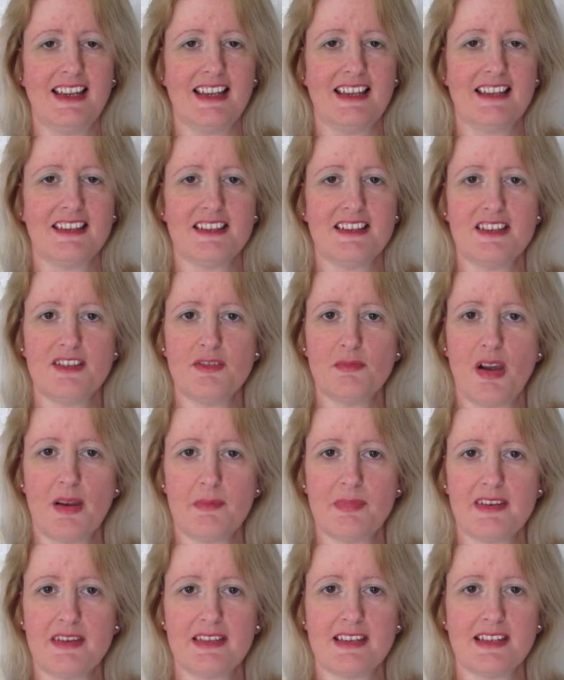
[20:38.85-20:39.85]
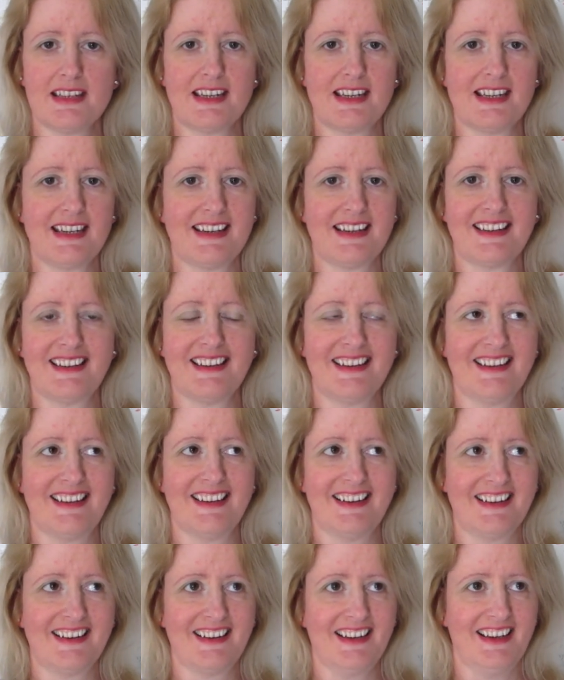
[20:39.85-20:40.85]
And you might be thinking,
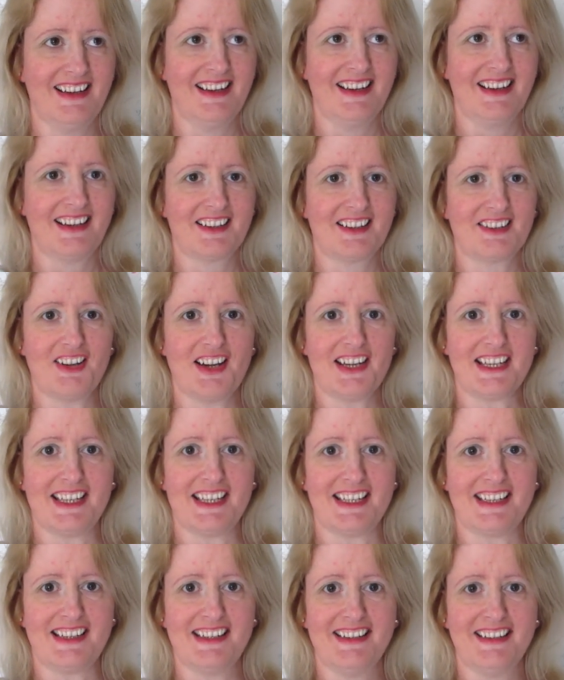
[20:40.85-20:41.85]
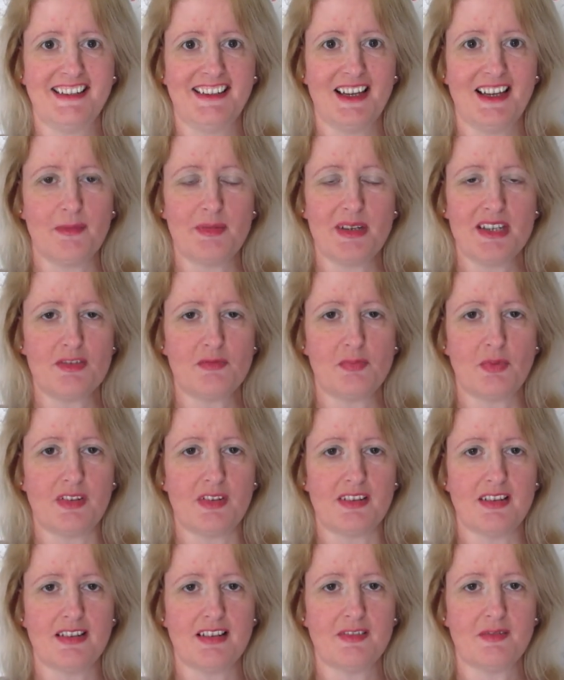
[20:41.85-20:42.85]
crikey, piece of
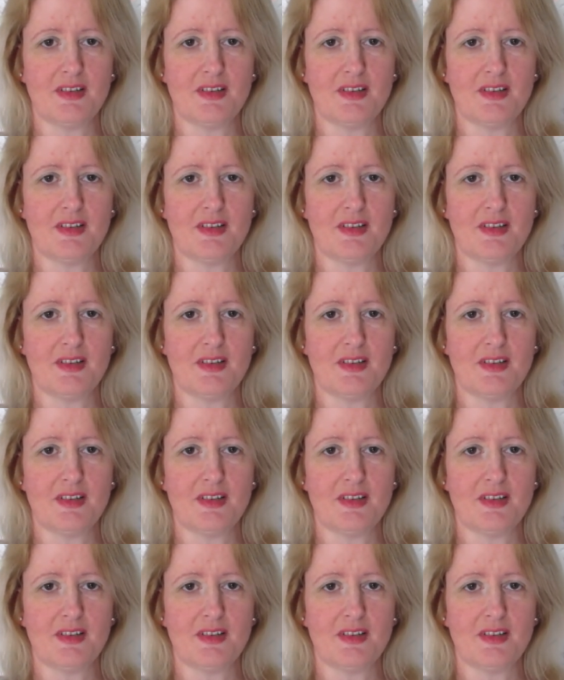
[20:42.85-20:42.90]
wood.